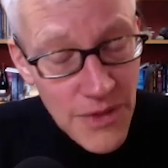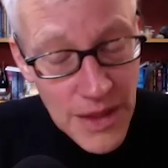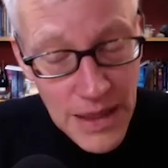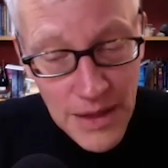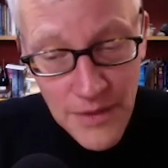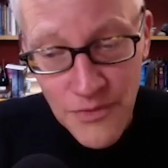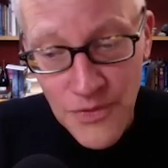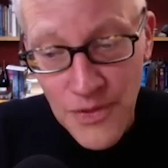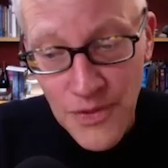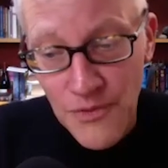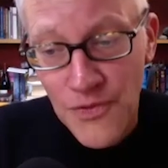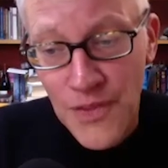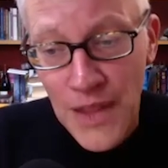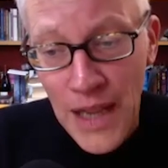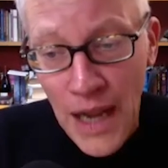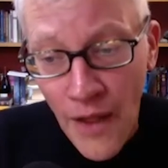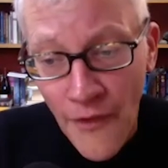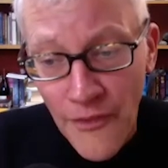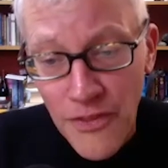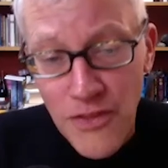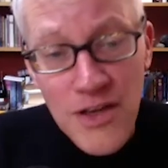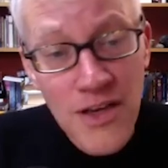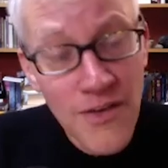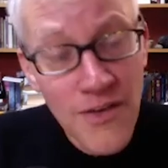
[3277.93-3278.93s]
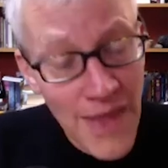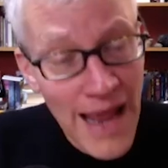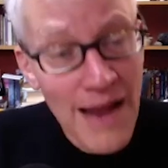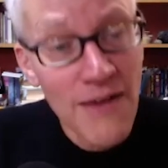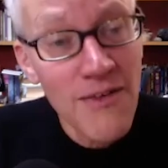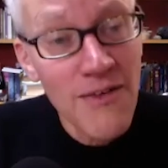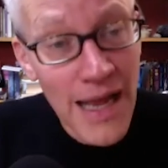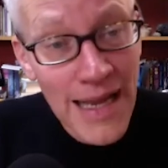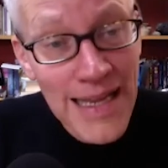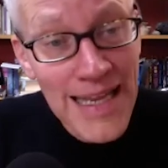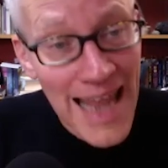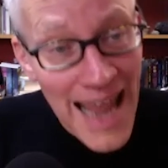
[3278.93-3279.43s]
The answer to
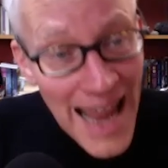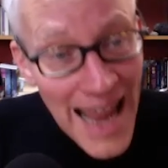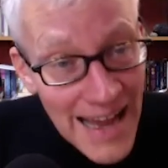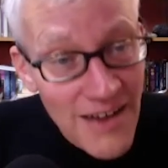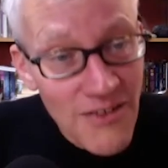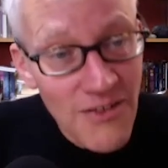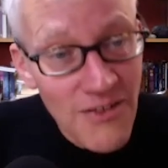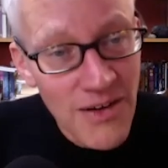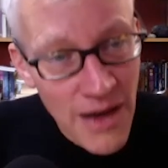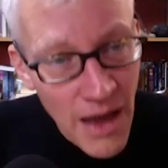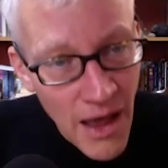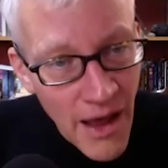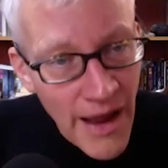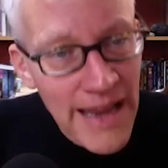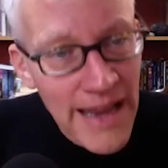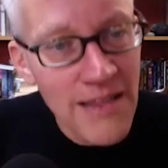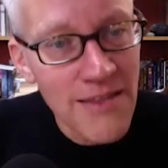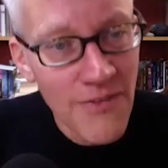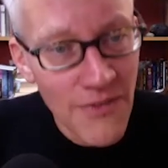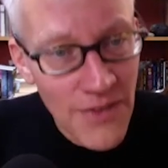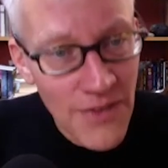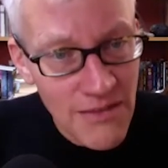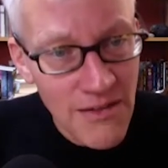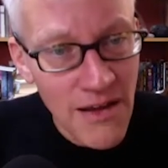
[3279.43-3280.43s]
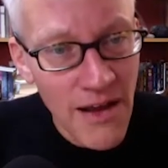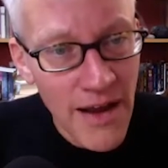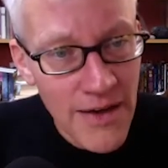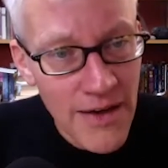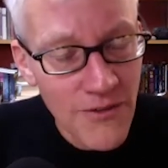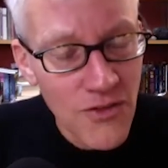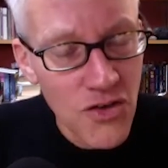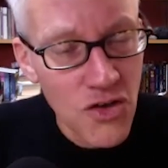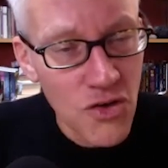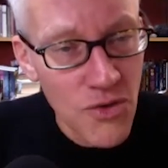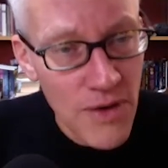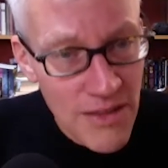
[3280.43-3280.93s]
that, again, lies in this
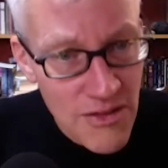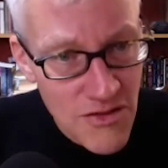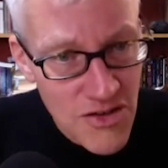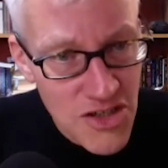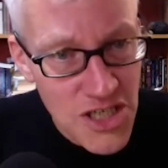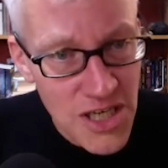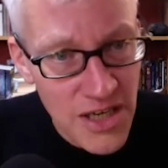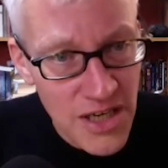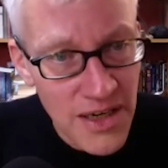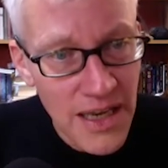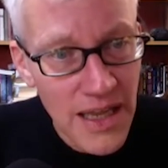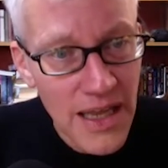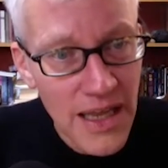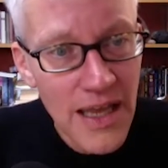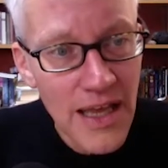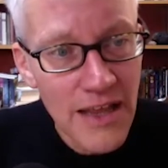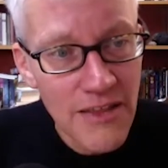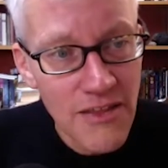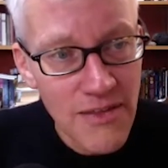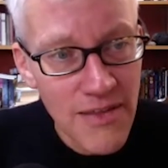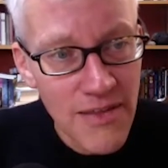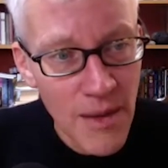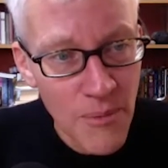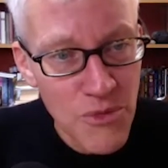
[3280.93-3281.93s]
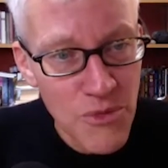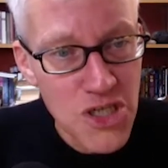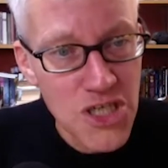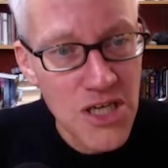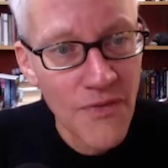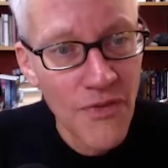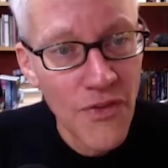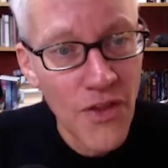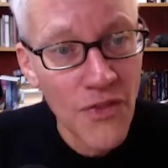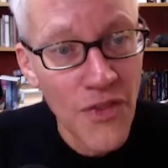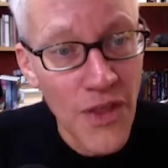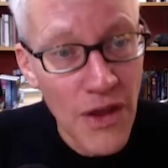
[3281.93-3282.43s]
kind of Christian
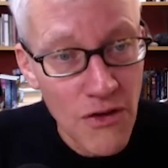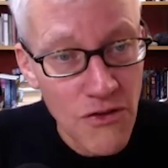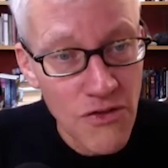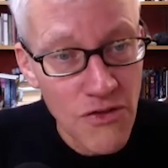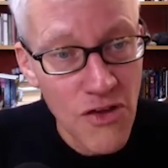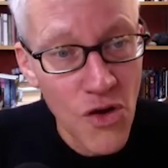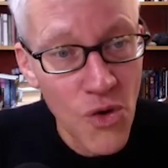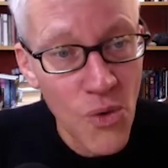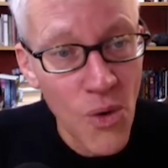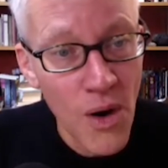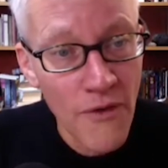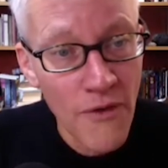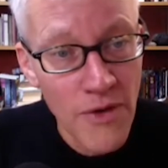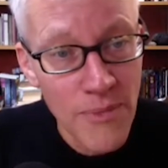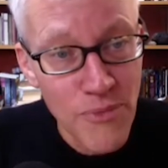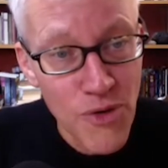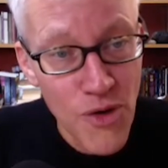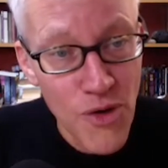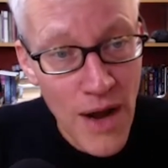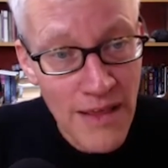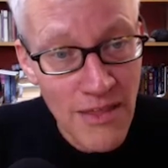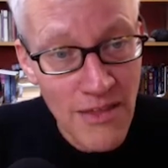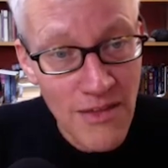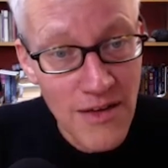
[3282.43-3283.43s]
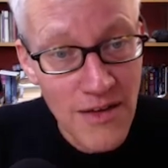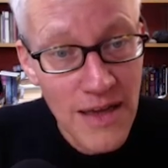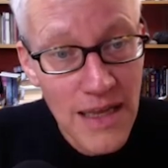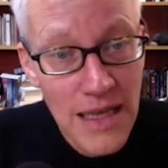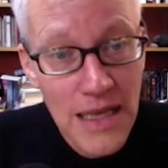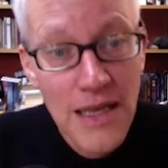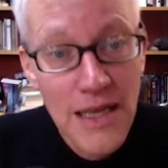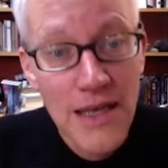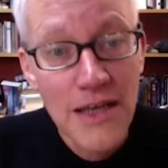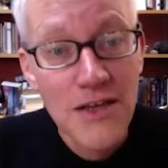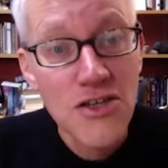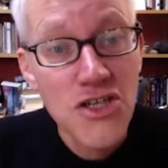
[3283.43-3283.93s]
assumption that those who are oppressed
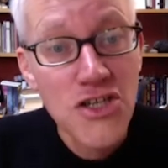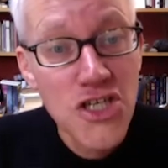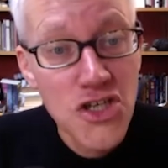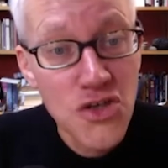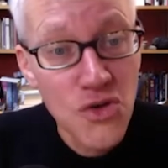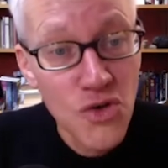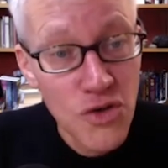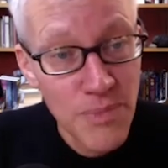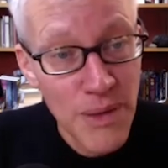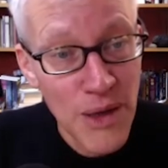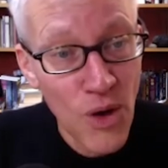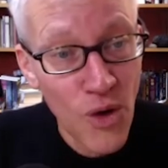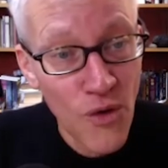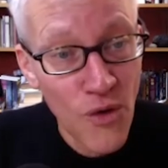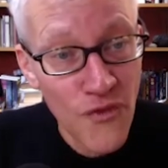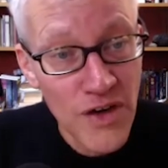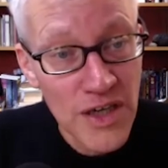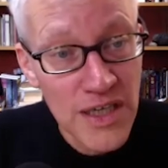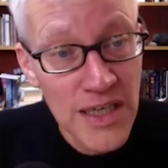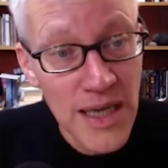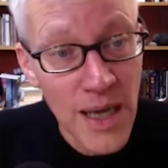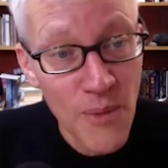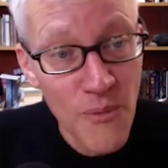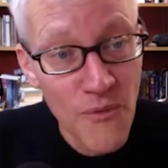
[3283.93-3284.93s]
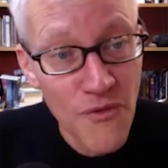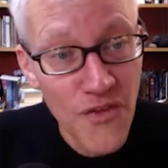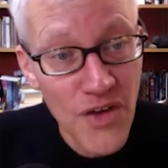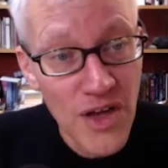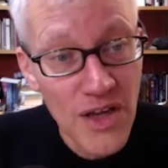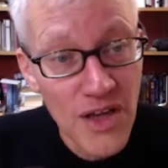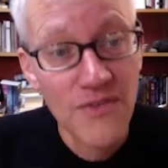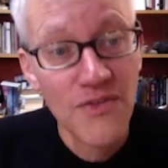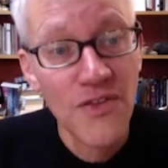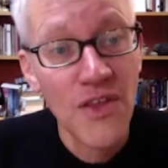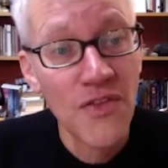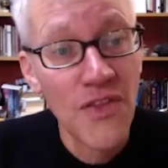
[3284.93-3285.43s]
should be offered
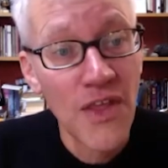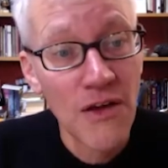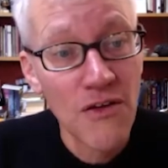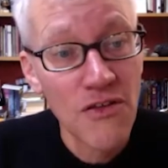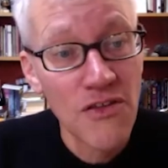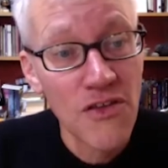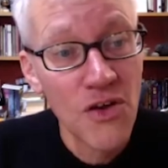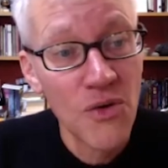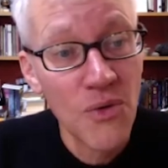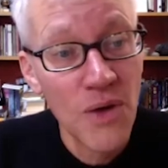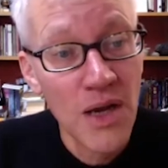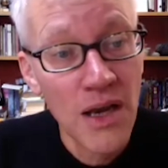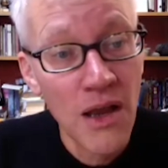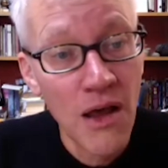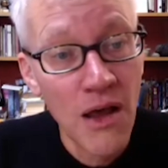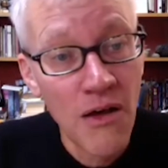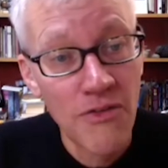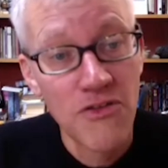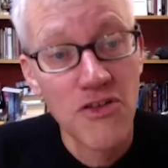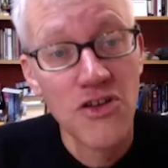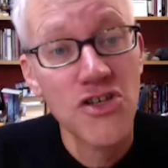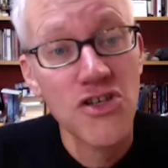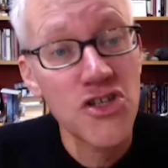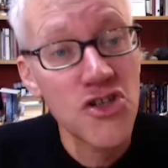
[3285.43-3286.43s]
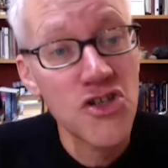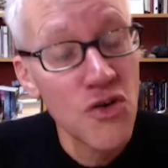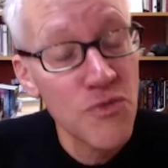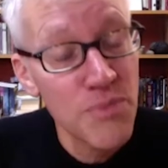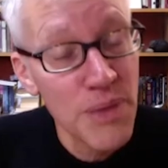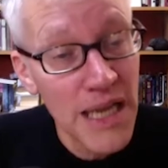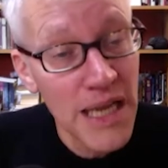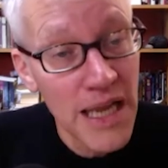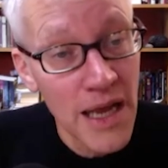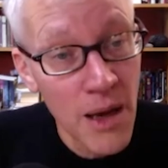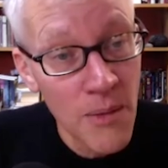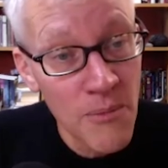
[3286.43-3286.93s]
comfort, that those who are last
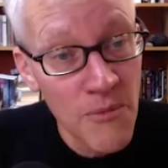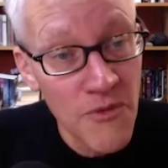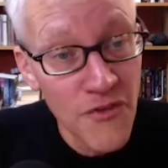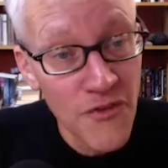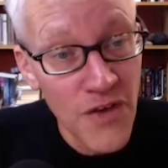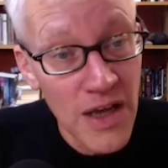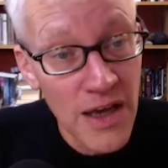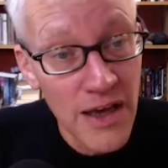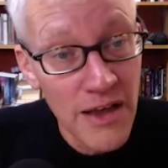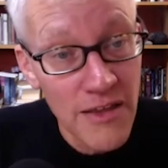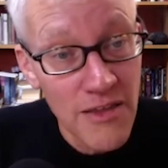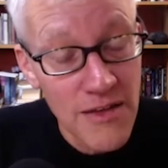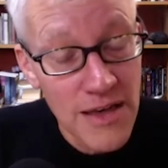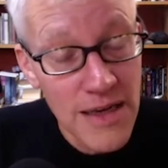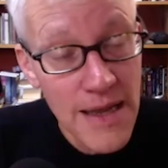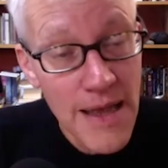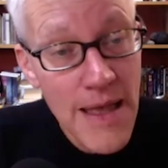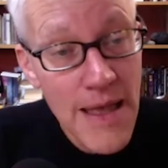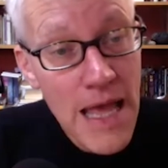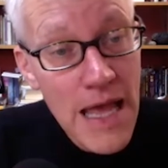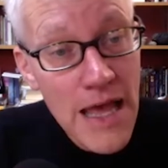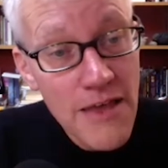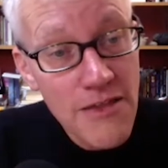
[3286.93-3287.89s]
should become first.